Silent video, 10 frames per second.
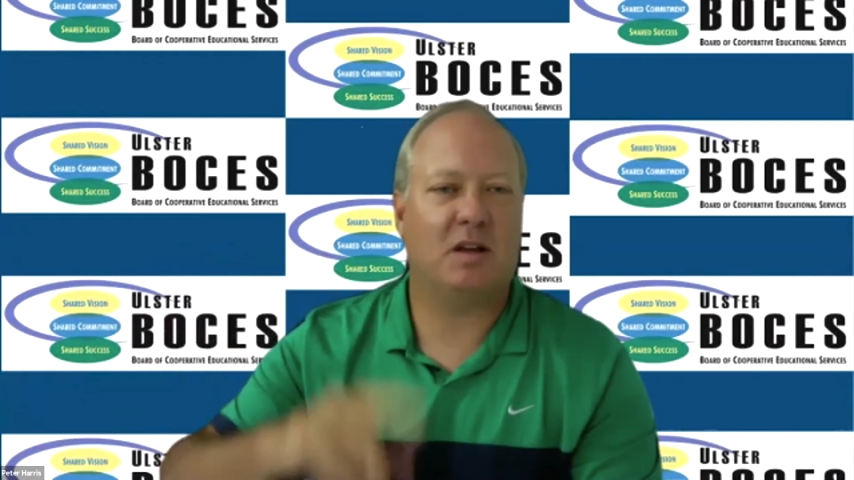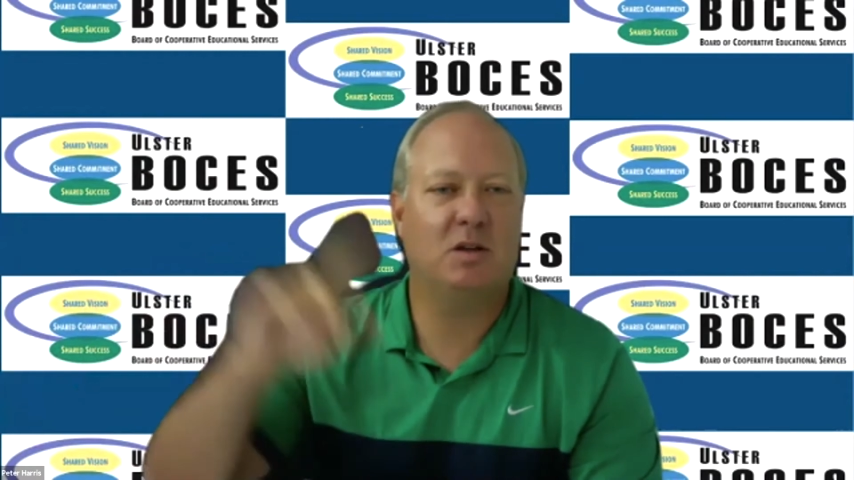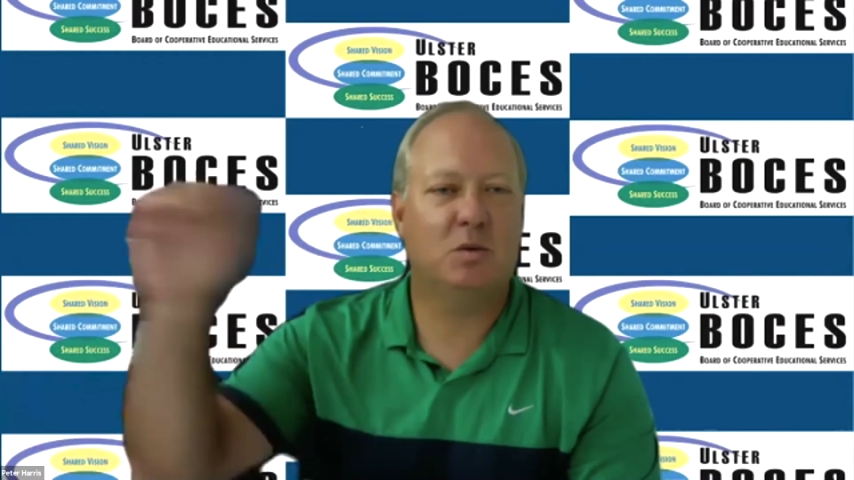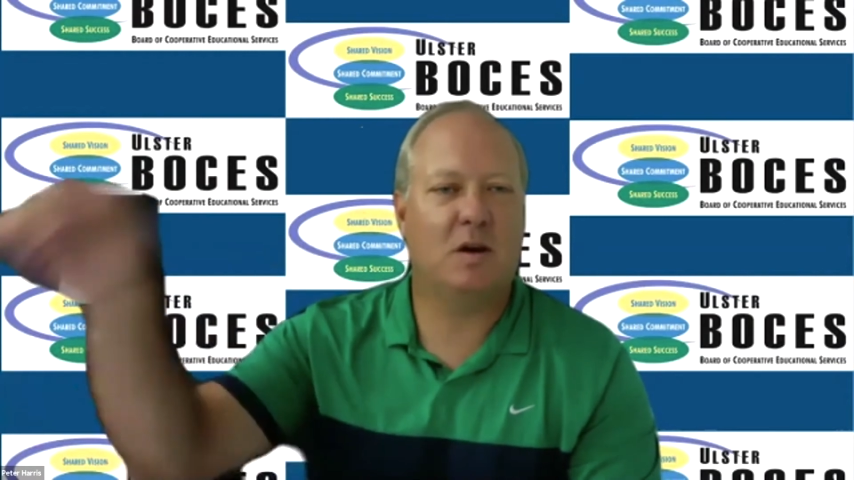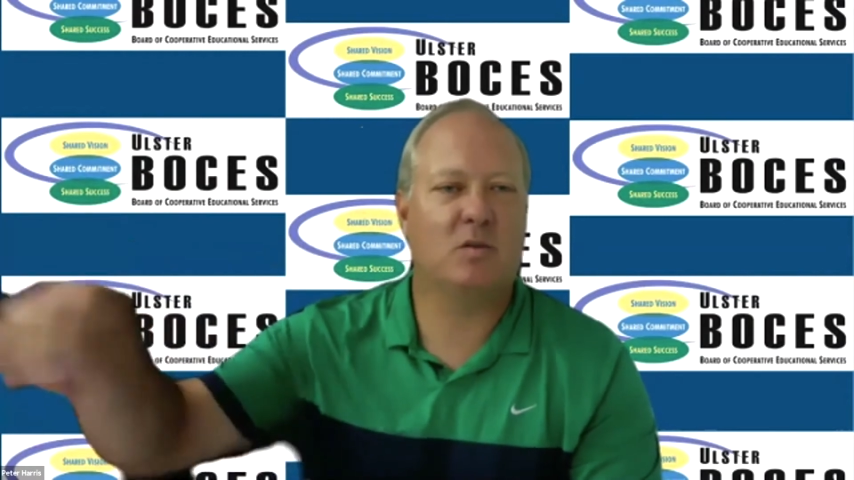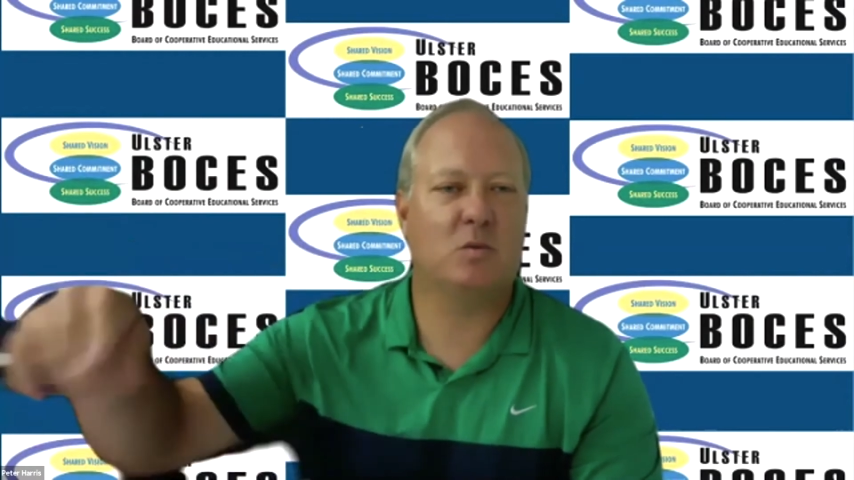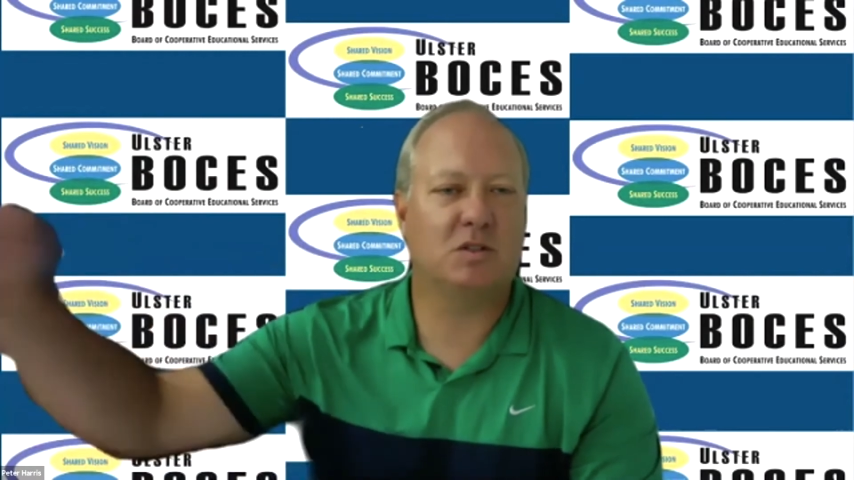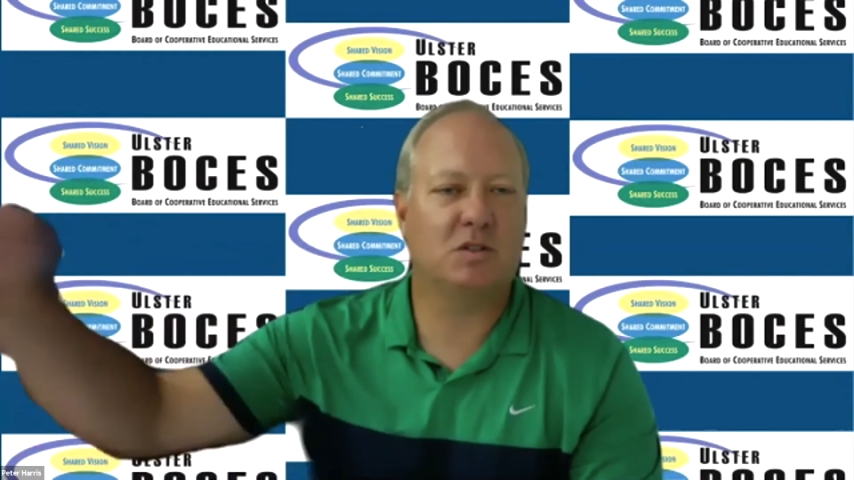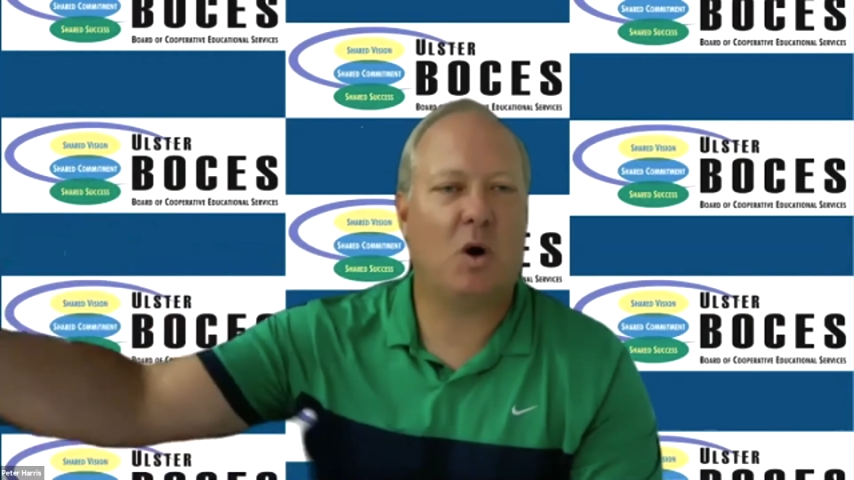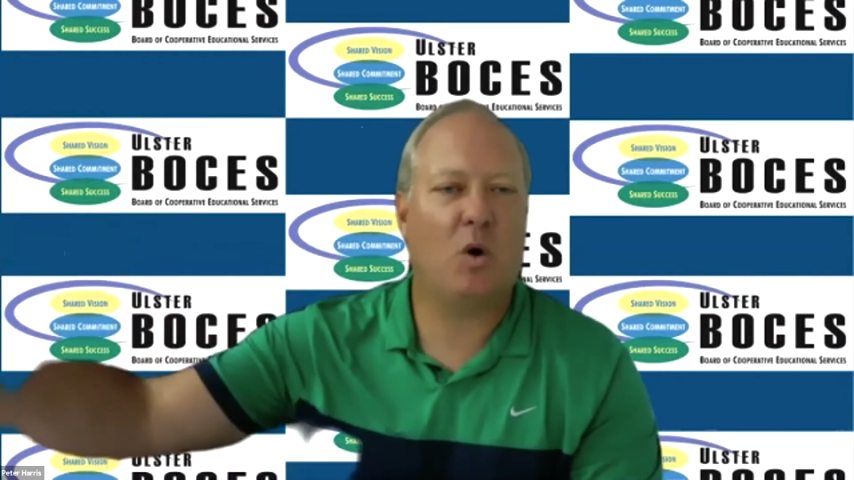whoever
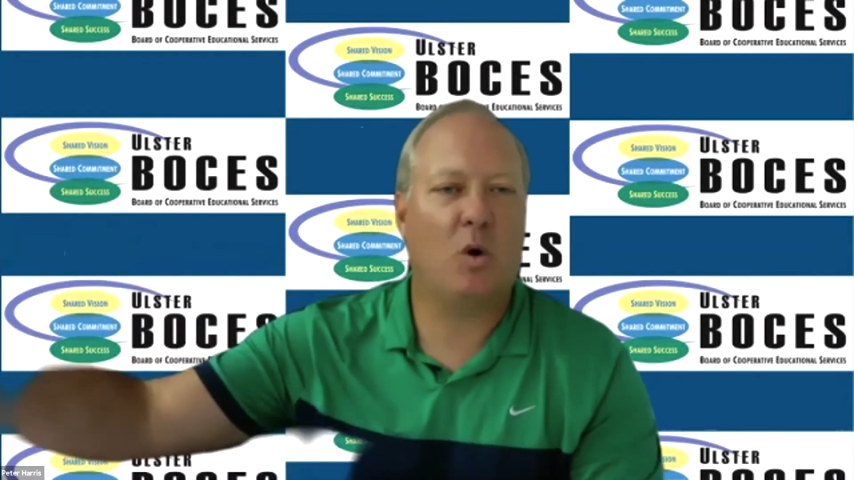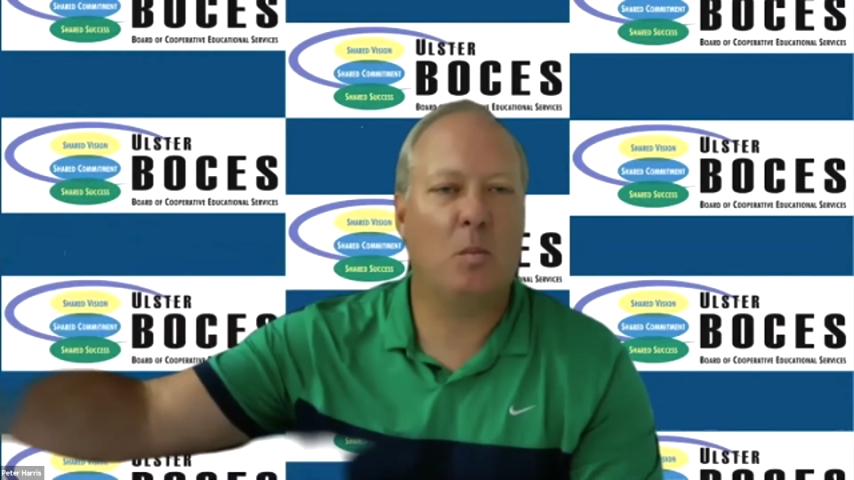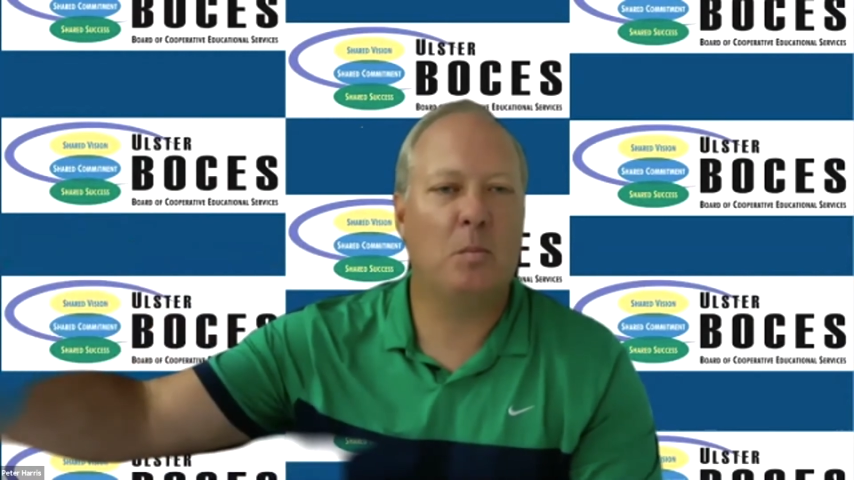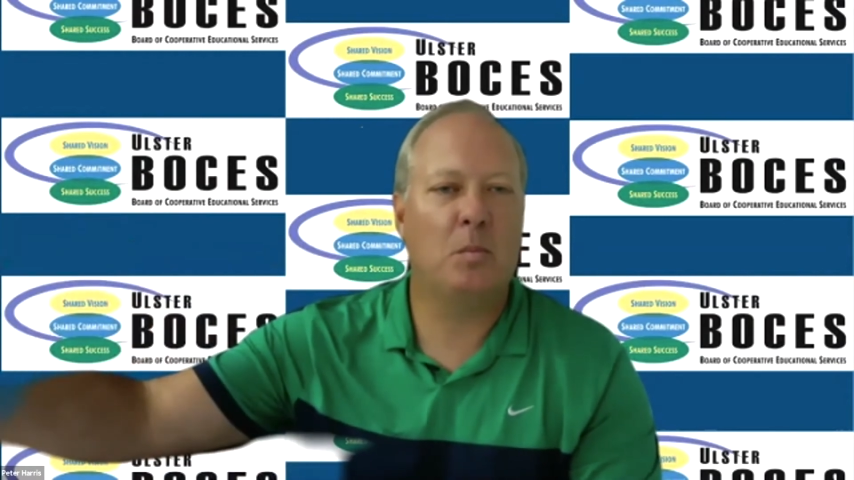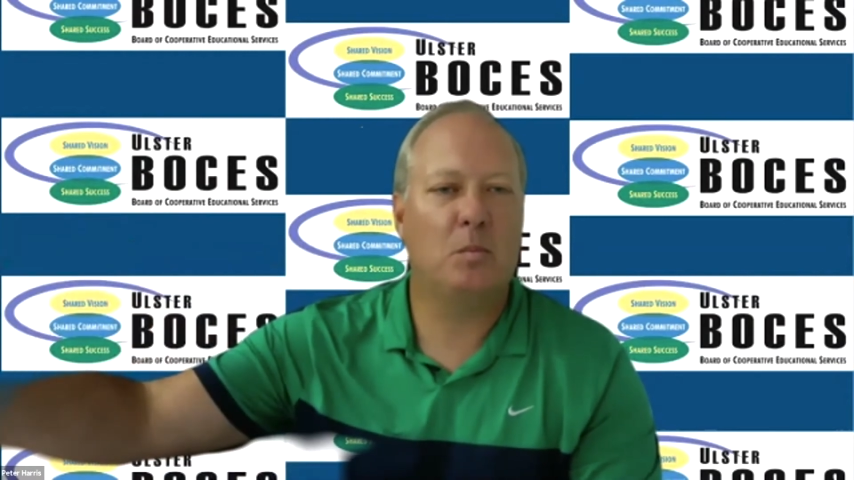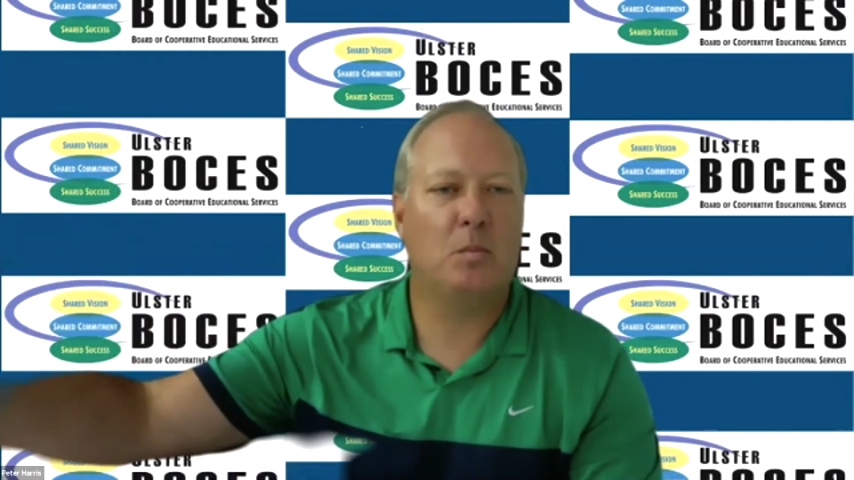was home